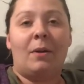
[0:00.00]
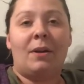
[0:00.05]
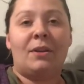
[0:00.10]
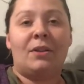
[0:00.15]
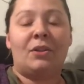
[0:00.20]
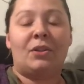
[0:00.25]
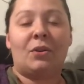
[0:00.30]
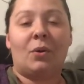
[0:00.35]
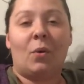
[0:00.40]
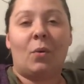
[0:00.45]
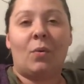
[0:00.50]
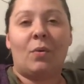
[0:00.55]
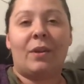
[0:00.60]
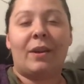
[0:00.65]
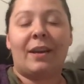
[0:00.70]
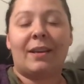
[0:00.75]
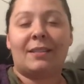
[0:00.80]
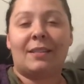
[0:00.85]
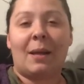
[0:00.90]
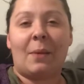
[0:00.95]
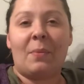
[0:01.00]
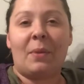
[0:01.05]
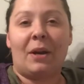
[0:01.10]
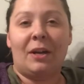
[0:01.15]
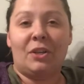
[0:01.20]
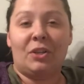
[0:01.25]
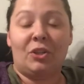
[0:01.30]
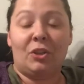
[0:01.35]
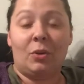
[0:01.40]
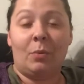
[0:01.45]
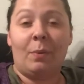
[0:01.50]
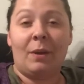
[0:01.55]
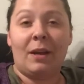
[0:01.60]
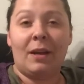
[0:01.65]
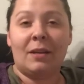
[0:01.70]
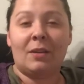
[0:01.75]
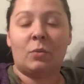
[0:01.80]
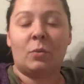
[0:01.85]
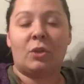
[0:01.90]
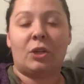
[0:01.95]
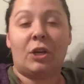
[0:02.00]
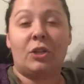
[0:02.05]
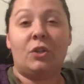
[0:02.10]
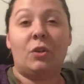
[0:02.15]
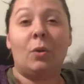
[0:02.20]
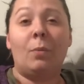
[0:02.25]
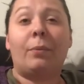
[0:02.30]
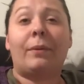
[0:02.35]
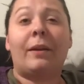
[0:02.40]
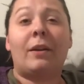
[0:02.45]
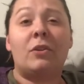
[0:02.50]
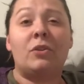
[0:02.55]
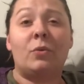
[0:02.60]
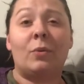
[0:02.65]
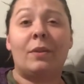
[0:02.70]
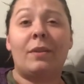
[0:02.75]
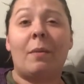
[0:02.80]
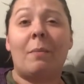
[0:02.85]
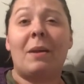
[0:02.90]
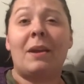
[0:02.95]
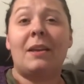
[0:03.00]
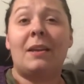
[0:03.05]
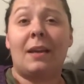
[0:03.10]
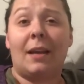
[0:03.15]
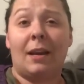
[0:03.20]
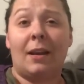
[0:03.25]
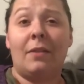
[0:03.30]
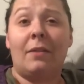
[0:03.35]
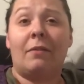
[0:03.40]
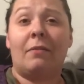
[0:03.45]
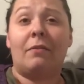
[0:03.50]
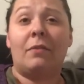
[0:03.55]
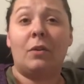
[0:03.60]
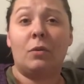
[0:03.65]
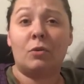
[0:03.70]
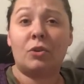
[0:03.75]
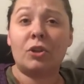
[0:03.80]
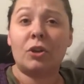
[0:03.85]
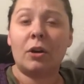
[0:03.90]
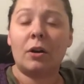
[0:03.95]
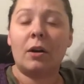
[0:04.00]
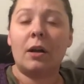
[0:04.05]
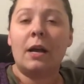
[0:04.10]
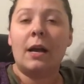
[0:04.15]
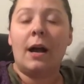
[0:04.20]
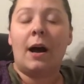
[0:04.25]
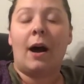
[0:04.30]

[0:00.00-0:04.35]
So the next time that I do pigs, which I do plan on doing them again in the future,